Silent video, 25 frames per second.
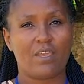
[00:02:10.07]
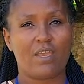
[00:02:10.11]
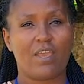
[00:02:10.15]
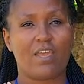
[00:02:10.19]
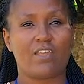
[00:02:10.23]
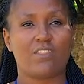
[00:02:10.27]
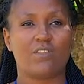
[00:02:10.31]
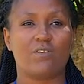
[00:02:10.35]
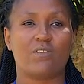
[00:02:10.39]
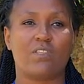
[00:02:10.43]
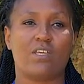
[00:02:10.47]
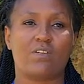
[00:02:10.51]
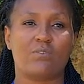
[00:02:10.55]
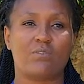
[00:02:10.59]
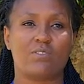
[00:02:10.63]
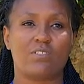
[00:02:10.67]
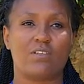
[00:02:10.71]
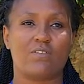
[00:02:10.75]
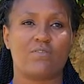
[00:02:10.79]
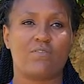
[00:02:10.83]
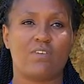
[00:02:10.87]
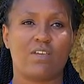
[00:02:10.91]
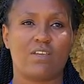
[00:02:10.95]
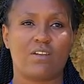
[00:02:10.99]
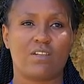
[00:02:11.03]
I thought that was
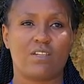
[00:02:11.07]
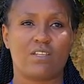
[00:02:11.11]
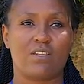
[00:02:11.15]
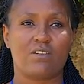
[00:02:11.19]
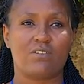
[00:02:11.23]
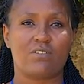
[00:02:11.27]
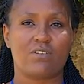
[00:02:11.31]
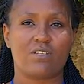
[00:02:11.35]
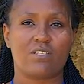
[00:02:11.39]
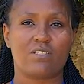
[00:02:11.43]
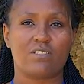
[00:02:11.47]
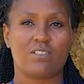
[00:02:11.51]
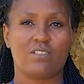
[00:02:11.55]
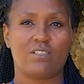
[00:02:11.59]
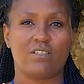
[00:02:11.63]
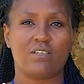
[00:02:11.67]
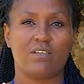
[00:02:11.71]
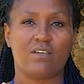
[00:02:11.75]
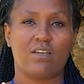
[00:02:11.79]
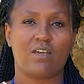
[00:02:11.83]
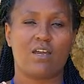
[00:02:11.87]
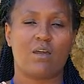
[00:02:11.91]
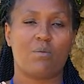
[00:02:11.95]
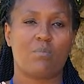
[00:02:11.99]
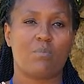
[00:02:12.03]
a very
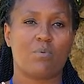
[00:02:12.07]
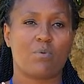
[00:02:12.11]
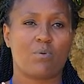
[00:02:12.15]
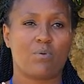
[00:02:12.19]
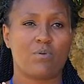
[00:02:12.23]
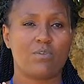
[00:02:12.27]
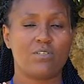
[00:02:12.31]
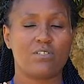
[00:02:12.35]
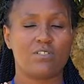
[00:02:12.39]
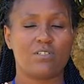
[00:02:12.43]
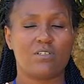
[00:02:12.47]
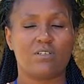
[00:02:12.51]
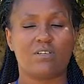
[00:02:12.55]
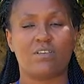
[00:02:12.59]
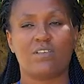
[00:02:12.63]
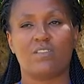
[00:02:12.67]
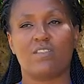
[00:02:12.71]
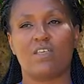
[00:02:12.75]
interesting approach